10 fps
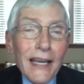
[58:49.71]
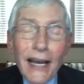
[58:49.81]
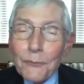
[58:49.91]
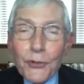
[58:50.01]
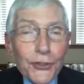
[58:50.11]

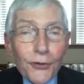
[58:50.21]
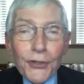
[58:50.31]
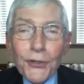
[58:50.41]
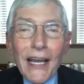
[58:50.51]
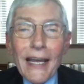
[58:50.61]
I'm sure
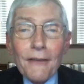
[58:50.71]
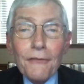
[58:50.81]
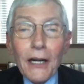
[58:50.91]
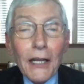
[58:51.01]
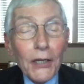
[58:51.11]
you have,
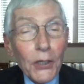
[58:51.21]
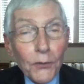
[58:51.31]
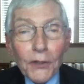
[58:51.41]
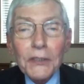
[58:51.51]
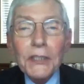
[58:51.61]
and I know
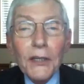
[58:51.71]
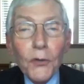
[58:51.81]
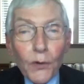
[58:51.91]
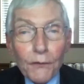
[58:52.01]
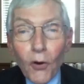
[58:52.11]
that uh,
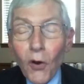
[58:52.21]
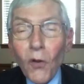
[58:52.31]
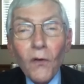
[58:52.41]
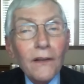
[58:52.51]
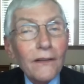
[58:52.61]
we've
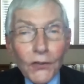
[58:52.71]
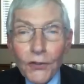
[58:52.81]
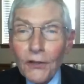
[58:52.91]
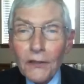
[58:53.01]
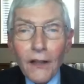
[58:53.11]
all
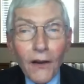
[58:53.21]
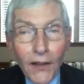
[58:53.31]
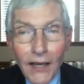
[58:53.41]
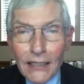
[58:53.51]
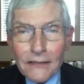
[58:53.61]
learned a
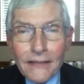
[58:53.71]
lot.